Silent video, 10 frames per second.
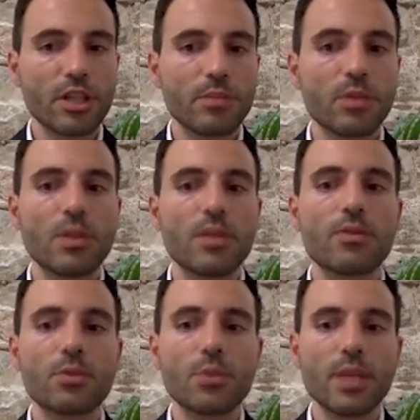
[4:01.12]
between
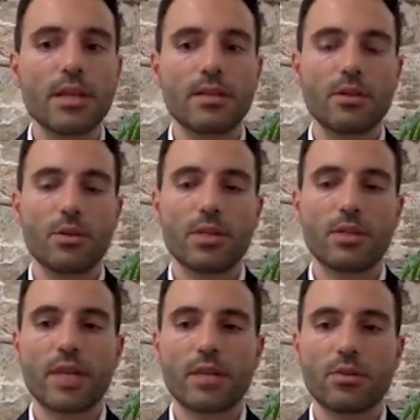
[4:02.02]
3 categories of
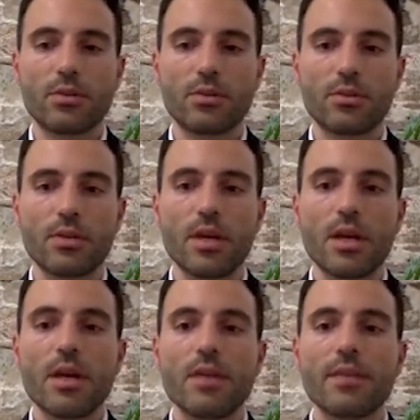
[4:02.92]
actors
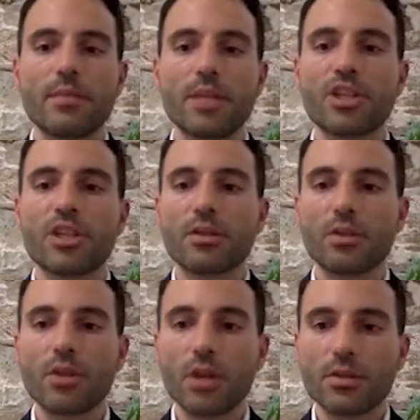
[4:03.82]
that may share the
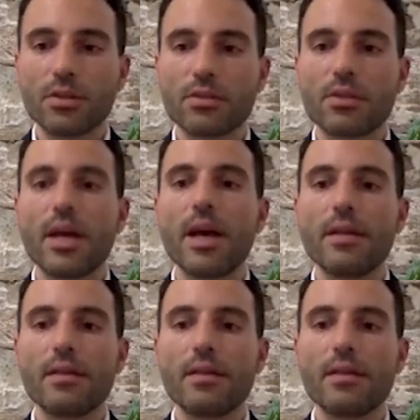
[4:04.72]
costs and the